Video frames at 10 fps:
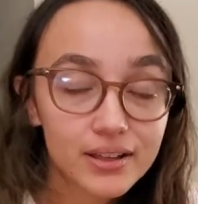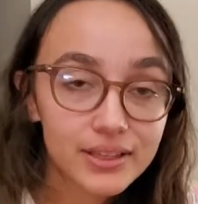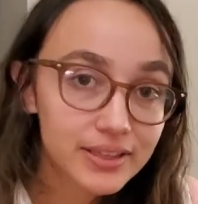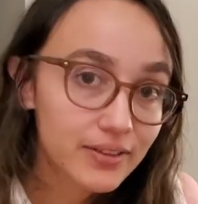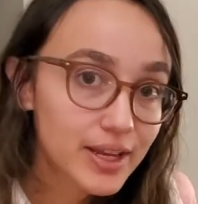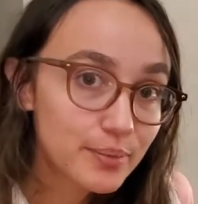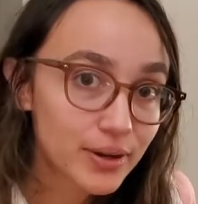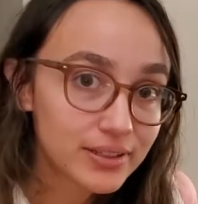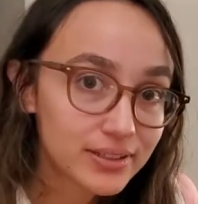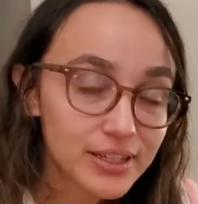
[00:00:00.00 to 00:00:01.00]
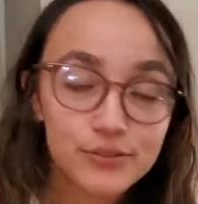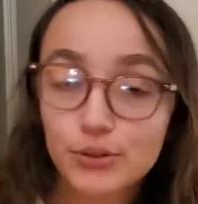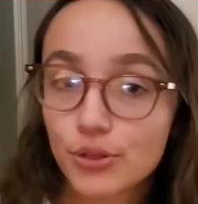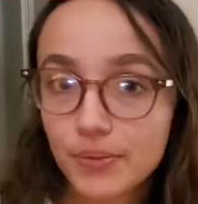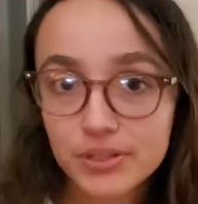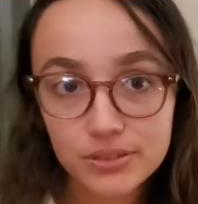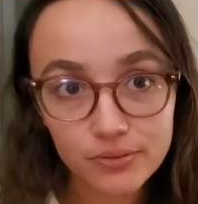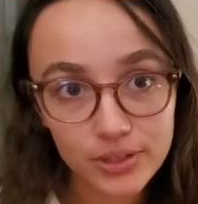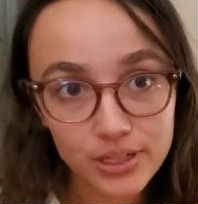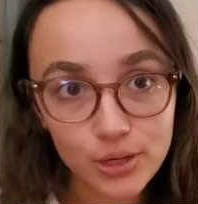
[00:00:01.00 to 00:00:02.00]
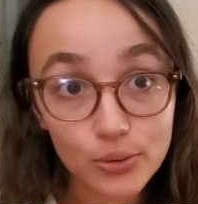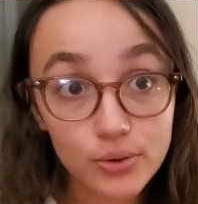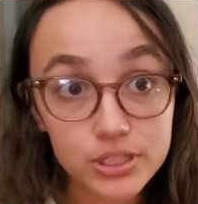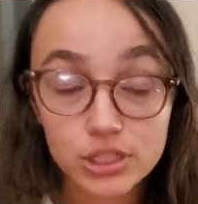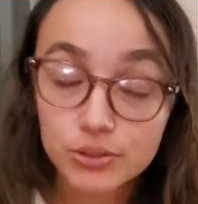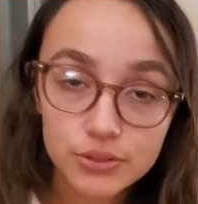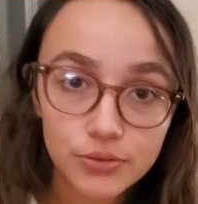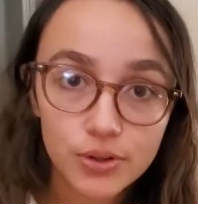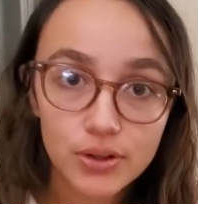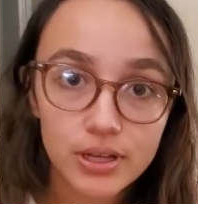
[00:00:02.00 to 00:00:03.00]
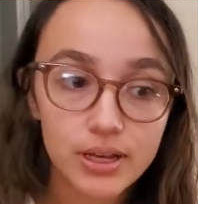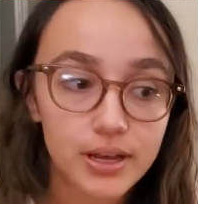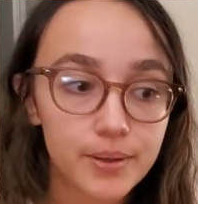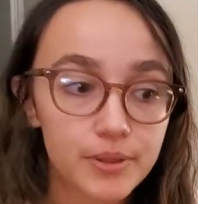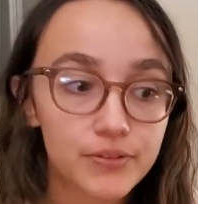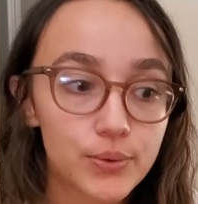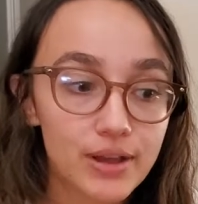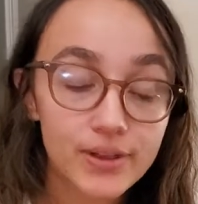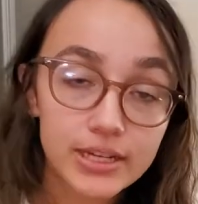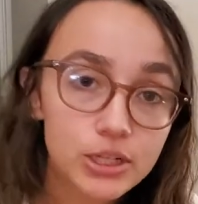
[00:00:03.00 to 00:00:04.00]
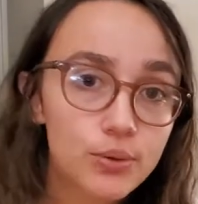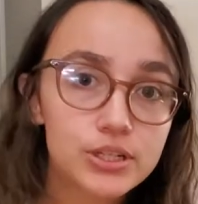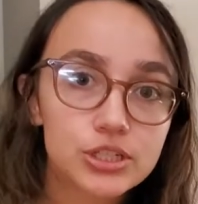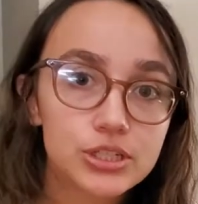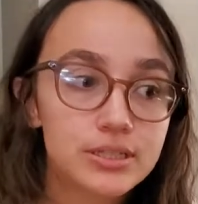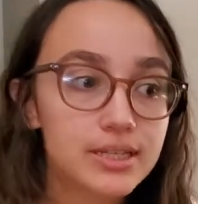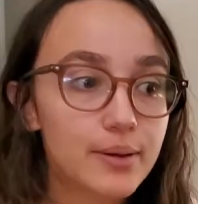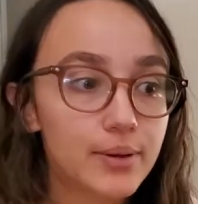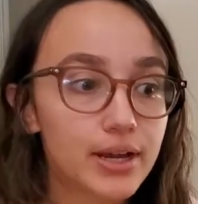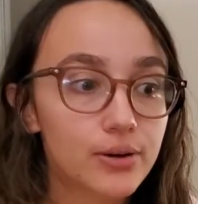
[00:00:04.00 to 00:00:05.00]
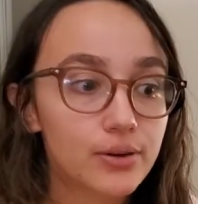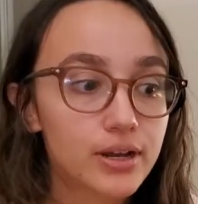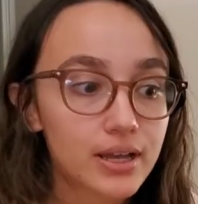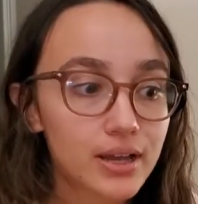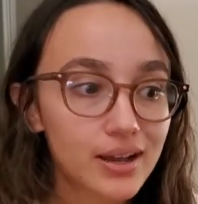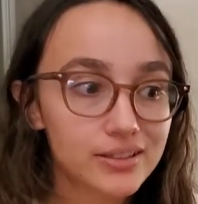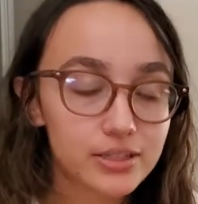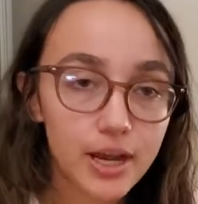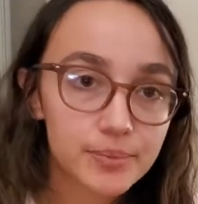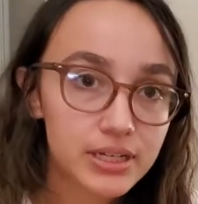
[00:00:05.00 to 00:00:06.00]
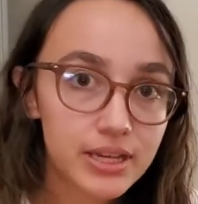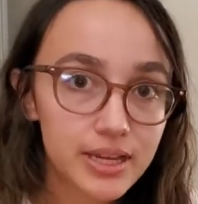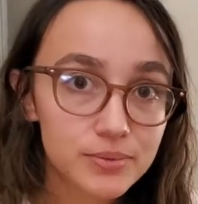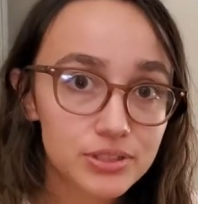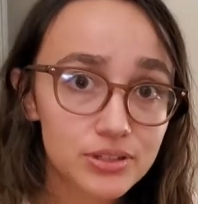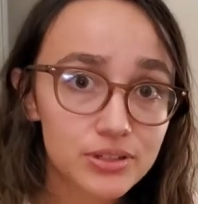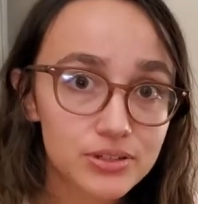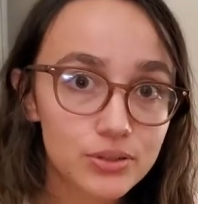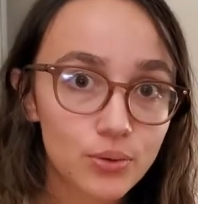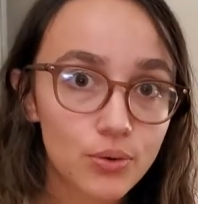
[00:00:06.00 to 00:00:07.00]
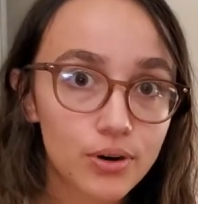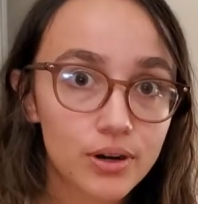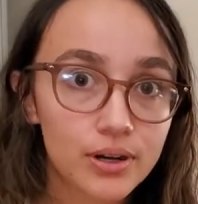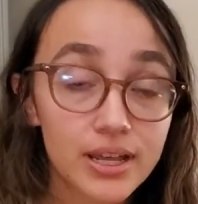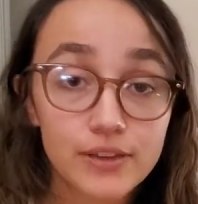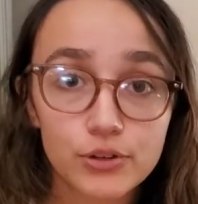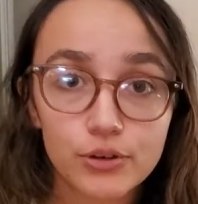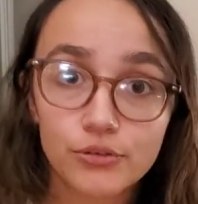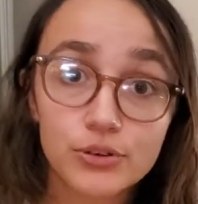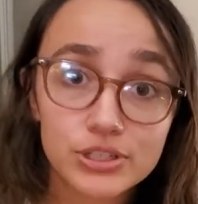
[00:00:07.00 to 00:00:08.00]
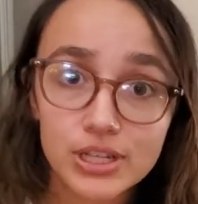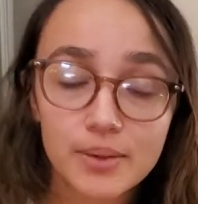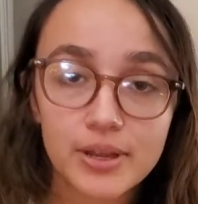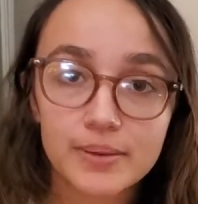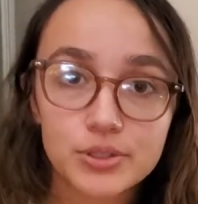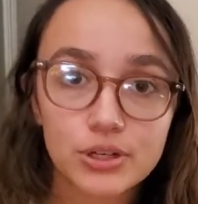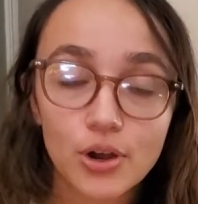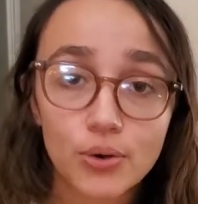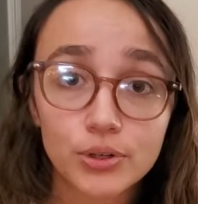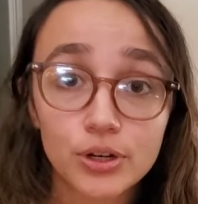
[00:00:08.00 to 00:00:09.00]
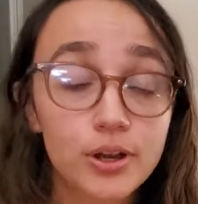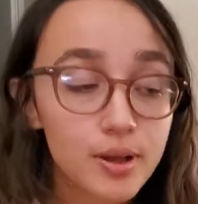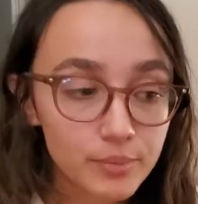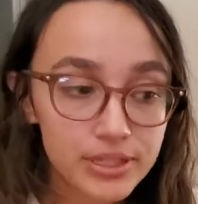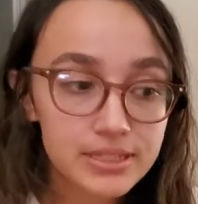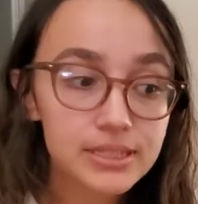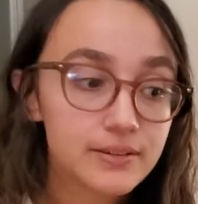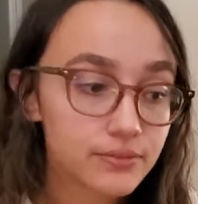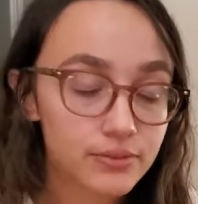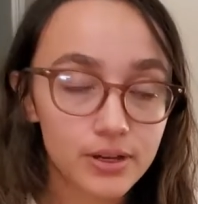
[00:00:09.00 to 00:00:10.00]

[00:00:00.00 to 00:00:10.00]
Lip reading: click the like button if you thought this video was useful. If you have any questions about adopting hamsters, or if you're a first-time hamster owner, please leave